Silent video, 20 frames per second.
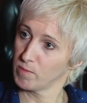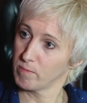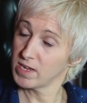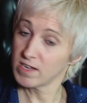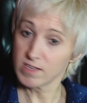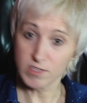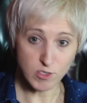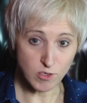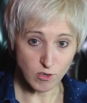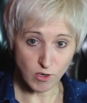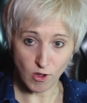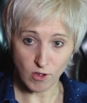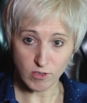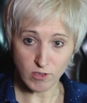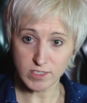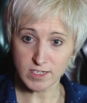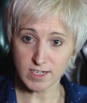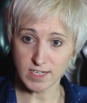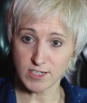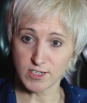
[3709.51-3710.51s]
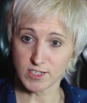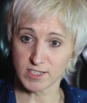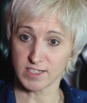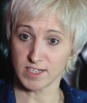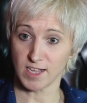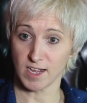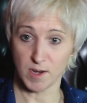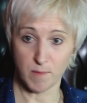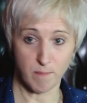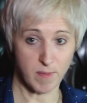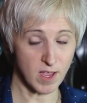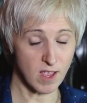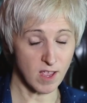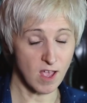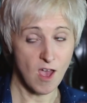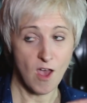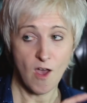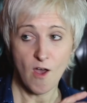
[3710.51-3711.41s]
because you're constantly just going to be